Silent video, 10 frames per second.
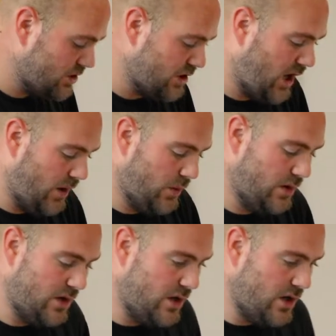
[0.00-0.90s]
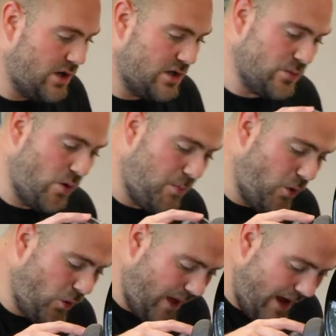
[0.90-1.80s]
to go. So we'll
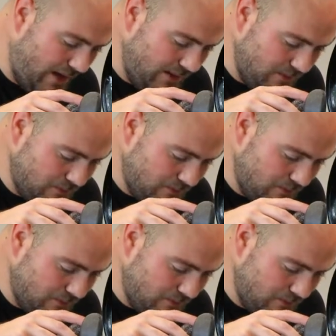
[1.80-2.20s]
pour that in